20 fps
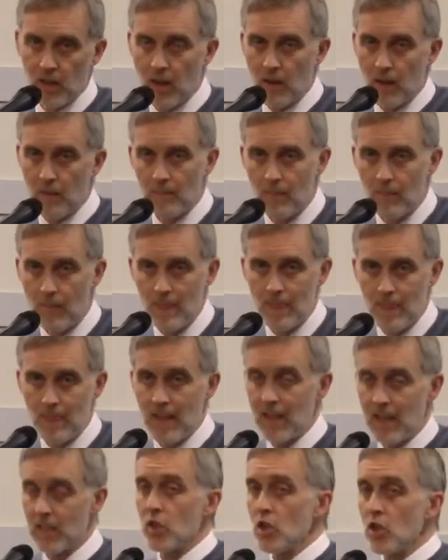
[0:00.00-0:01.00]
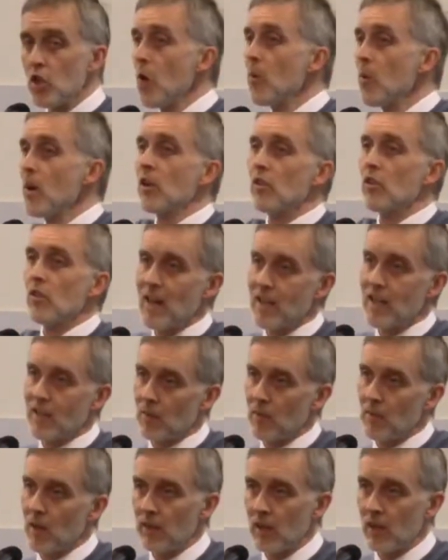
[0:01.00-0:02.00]
become. There's no one
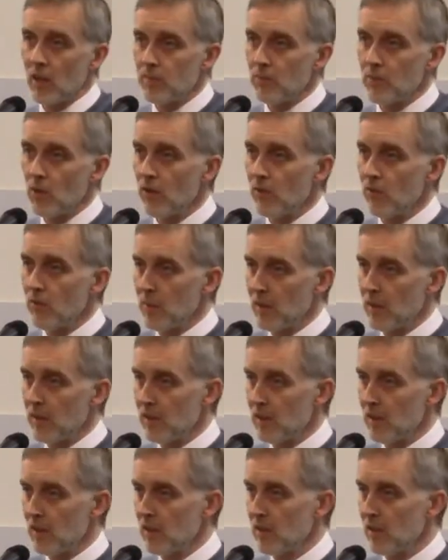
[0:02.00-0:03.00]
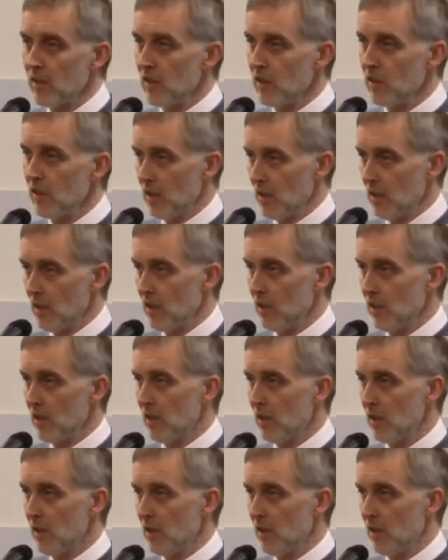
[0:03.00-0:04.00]
greater among those born of women, says Jesus,